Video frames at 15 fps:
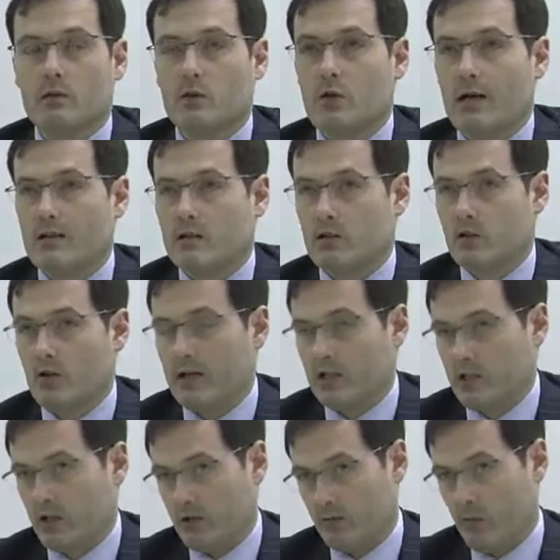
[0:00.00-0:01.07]
trust
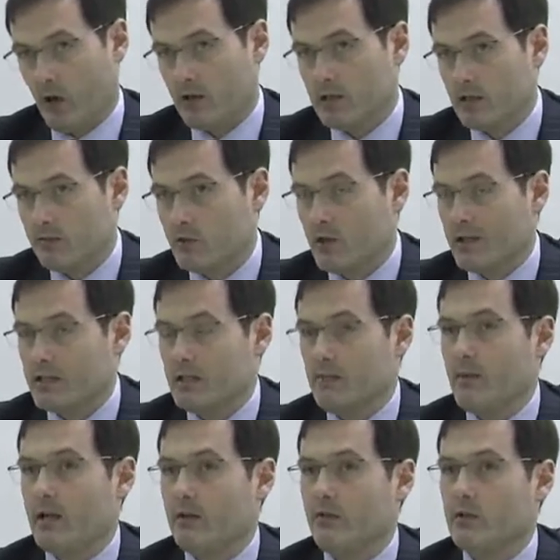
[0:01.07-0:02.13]
structure, a positive
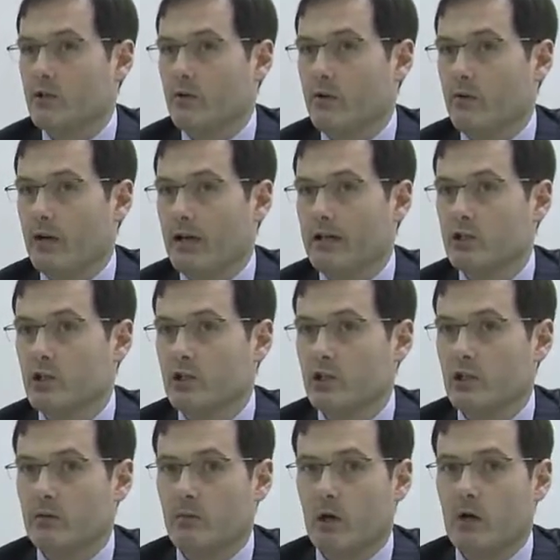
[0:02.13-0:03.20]
trustee-beneficiary
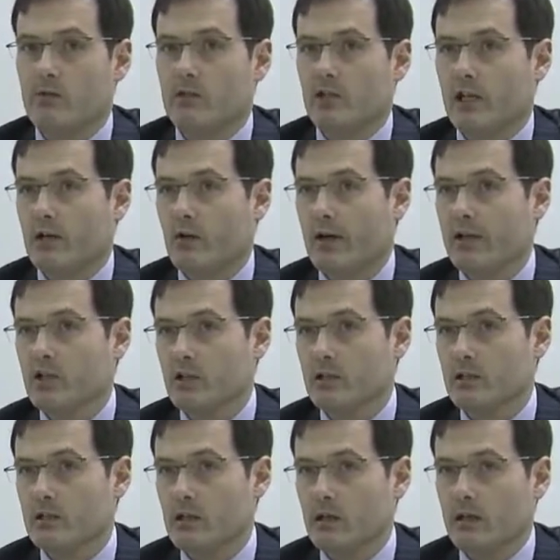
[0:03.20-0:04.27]
relationship over
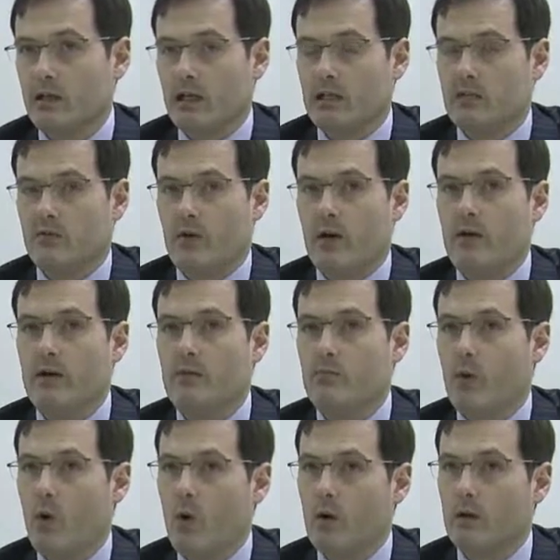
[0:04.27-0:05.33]
generations, it's very
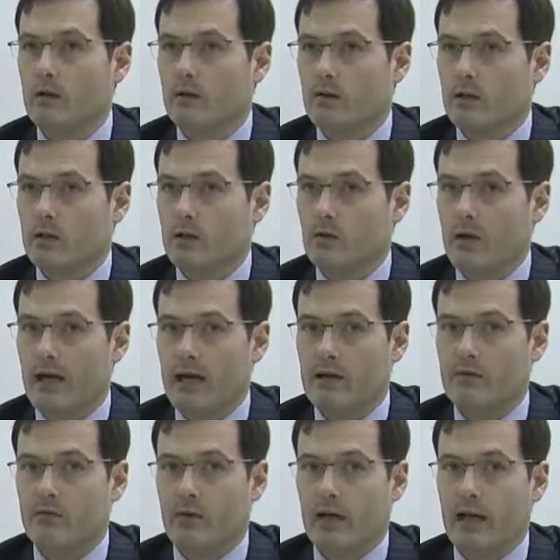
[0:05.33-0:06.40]
important that you
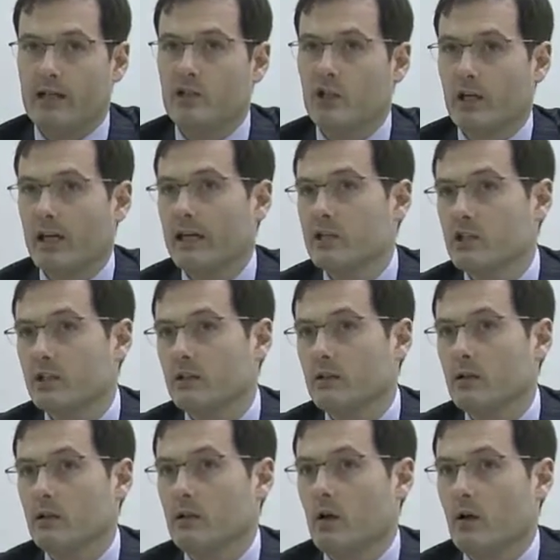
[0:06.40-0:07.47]
have education
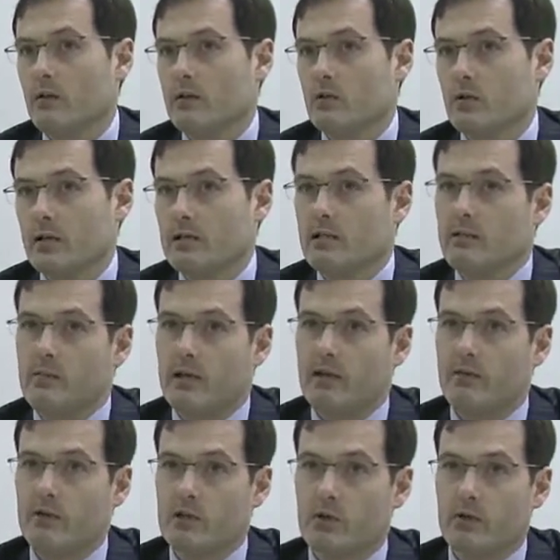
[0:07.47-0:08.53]
on this
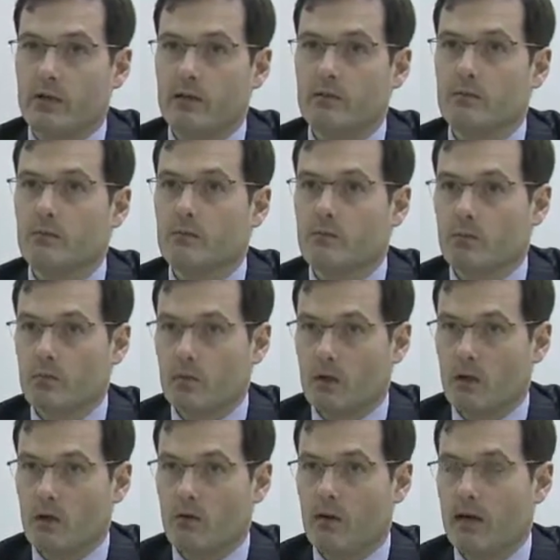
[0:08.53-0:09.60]
trustee-beneficiary
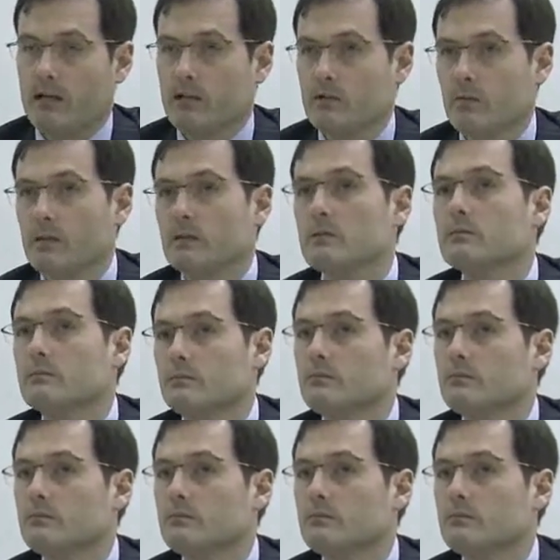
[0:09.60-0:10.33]
arrangement.